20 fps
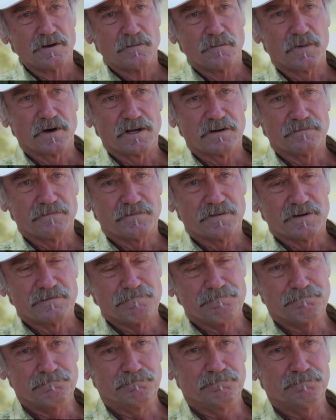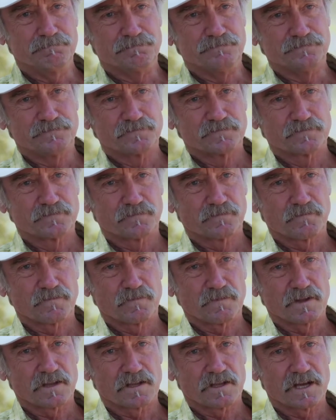But
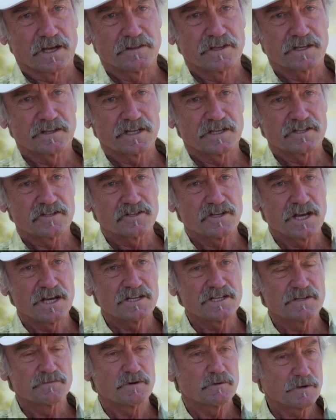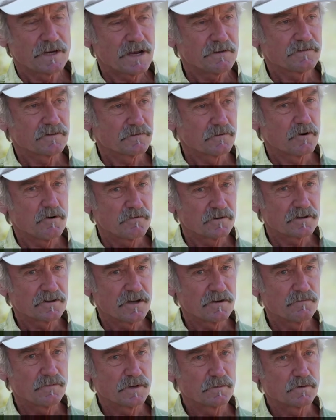I think that's changing, but we have to
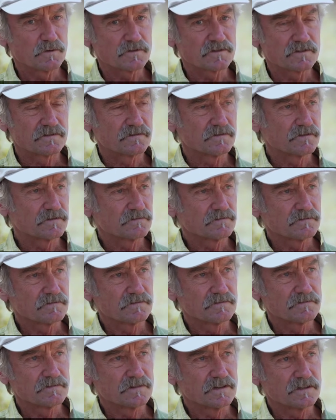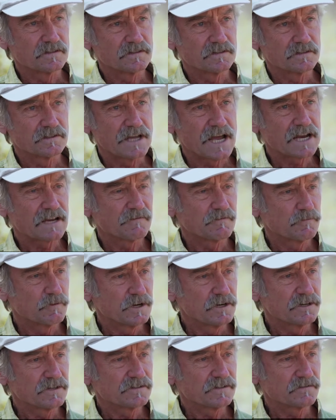overcome people's lack of
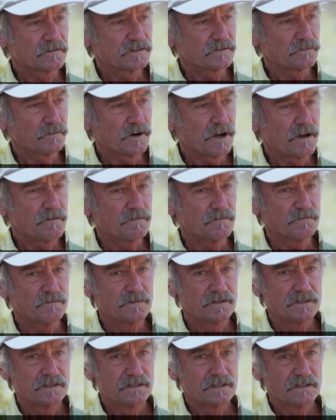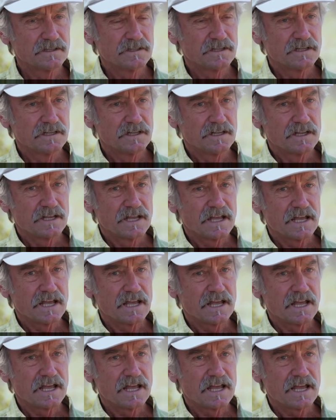awareness of this problem.
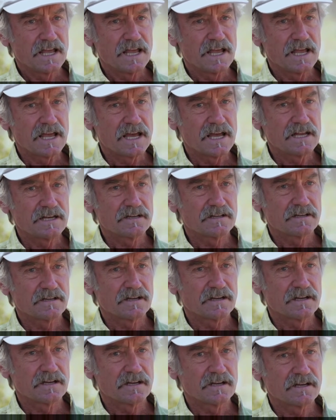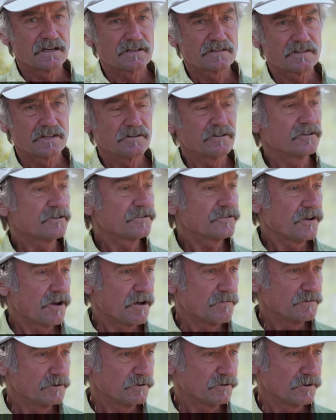And Senator
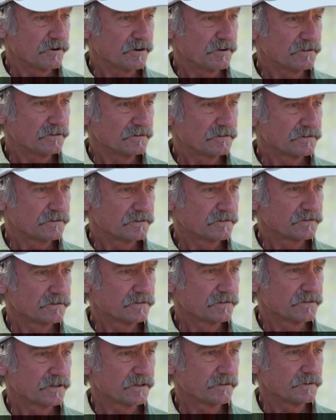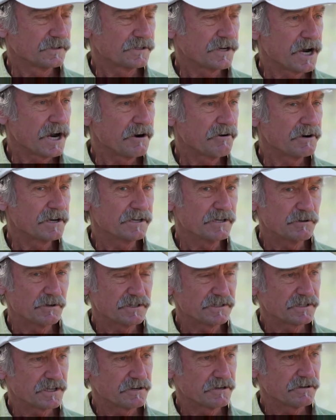Tom Udall, the retiring
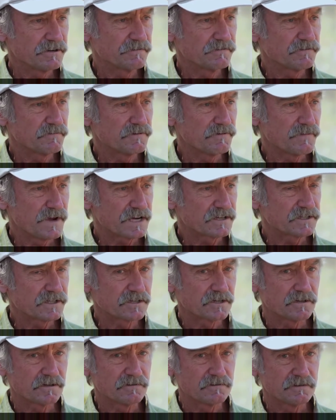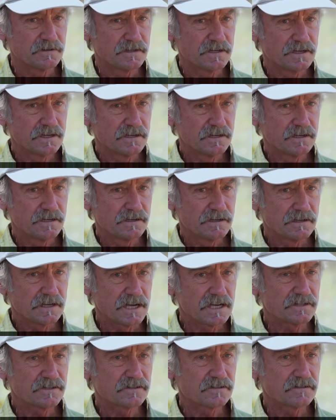U.S. Senator from New Mexico,
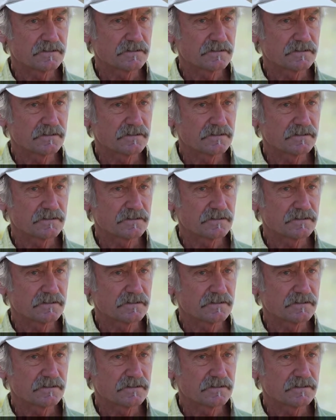has